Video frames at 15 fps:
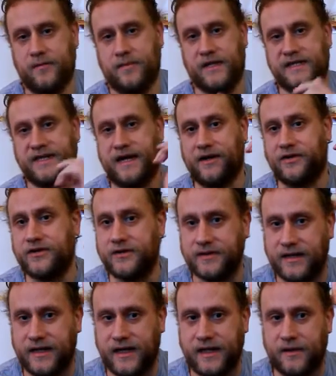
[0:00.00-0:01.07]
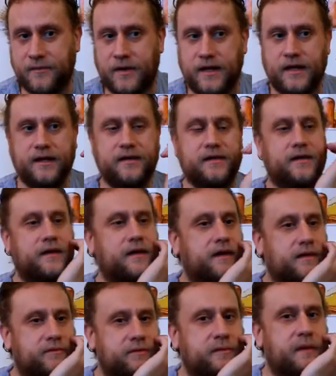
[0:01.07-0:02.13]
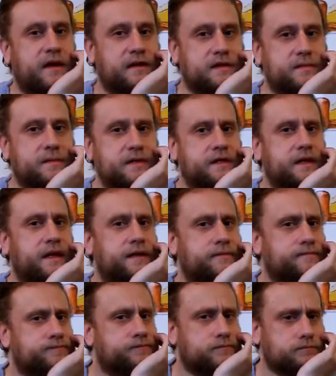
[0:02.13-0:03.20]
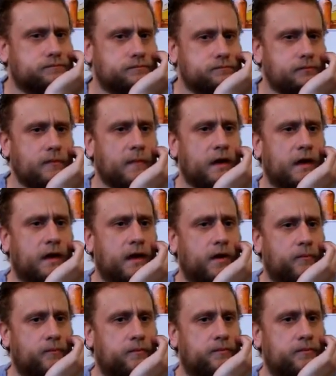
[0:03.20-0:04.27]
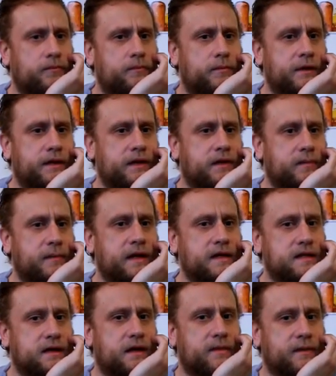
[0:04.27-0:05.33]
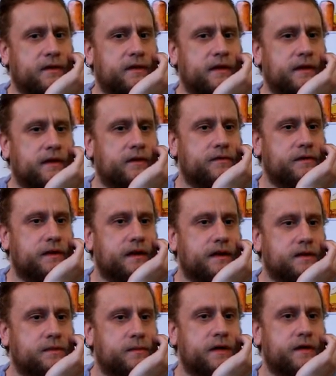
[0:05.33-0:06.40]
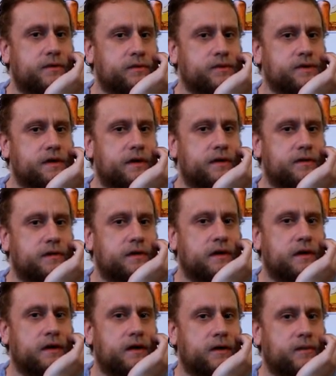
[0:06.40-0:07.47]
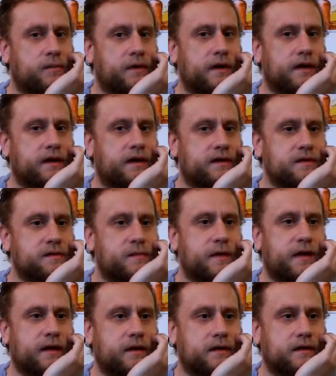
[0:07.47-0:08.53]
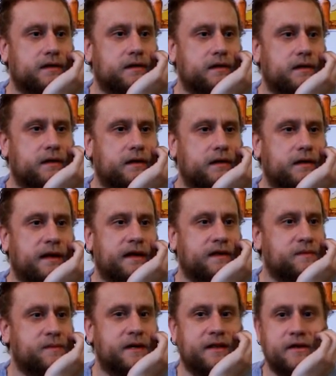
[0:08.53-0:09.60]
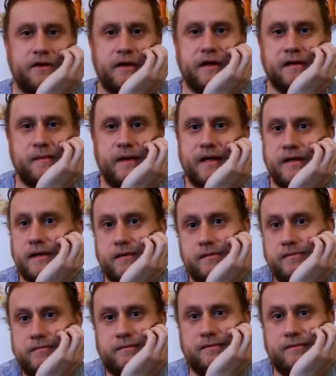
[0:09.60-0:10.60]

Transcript: be sanctioned in any way remains to be seen. But in the meantime, I think over the next week or so, we can expect the unexpected.